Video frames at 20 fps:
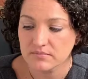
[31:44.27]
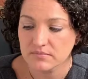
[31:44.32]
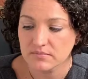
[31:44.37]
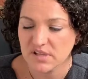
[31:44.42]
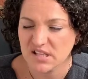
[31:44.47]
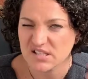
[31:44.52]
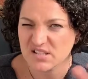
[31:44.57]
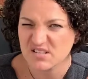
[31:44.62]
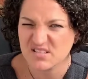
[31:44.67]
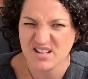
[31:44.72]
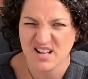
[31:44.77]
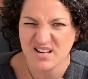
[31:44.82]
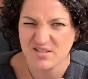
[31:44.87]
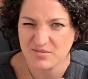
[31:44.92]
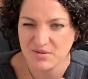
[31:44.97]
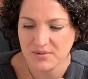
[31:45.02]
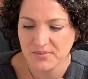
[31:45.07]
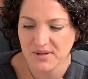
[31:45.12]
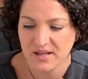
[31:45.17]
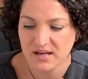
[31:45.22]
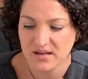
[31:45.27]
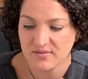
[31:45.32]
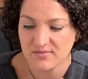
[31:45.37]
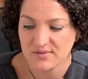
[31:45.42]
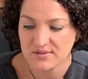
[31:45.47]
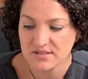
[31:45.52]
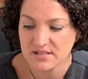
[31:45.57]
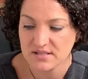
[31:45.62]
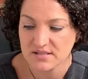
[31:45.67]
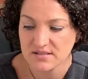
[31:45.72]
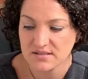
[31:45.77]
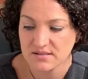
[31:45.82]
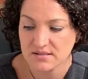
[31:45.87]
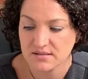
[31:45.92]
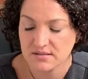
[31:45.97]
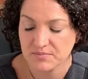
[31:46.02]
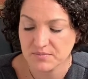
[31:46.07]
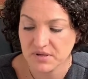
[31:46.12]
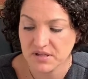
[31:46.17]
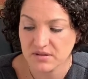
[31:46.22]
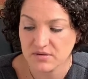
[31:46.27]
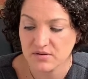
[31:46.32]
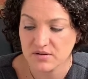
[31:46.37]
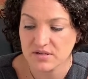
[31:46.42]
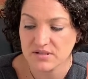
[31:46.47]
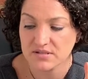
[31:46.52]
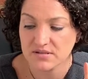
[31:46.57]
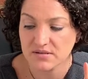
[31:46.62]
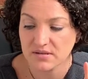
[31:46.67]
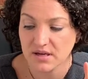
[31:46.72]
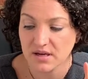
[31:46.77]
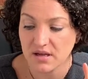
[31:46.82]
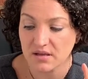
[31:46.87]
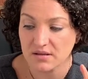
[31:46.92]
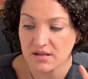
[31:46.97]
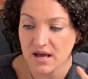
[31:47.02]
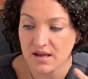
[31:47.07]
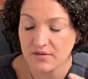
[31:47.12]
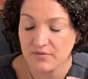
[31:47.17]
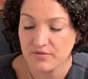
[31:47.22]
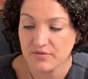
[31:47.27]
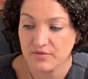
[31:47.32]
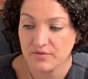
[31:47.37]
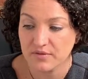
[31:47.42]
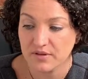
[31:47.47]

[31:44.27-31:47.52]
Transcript: That's kind of what I'm getting with this. But there is like a lot of,